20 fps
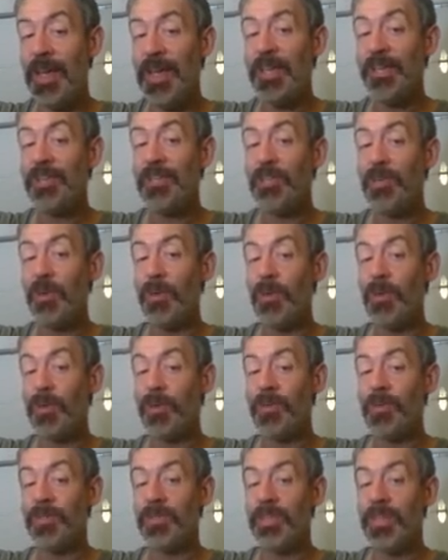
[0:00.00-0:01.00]
So
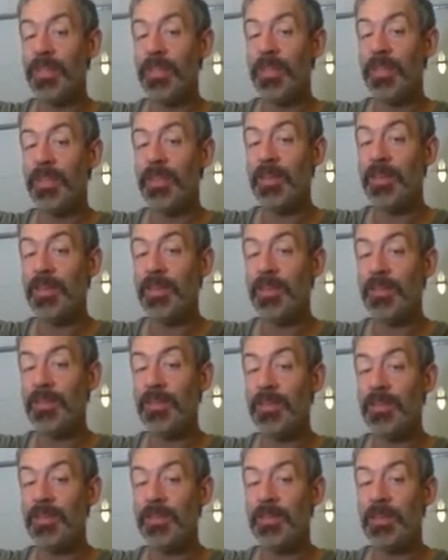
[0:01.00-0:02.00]
you'll see that
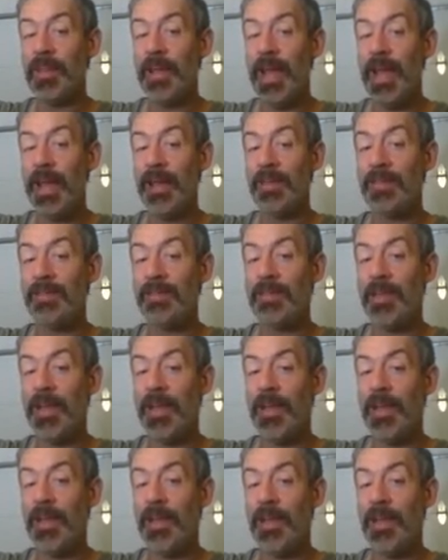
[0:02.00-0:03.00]
this has
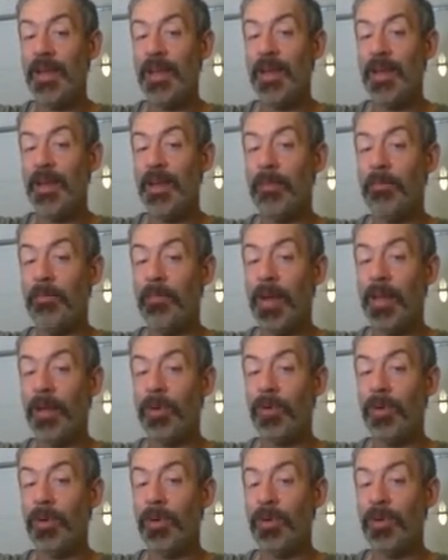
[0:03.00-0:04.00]
a
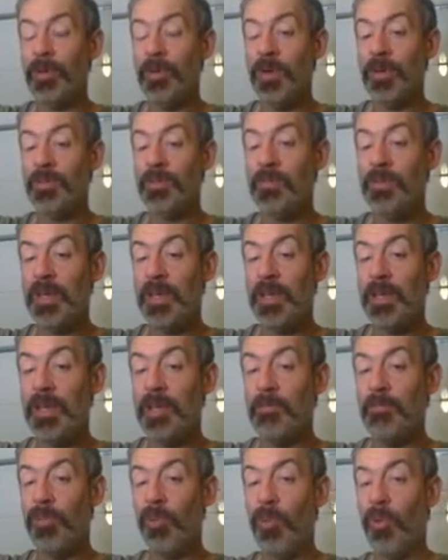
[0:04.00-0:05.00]
micro USB
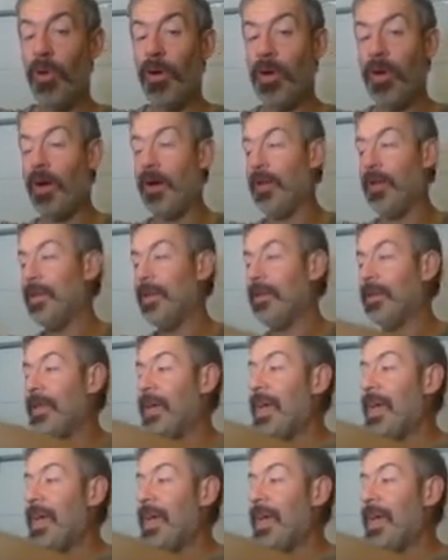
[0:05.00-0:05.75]
port on it.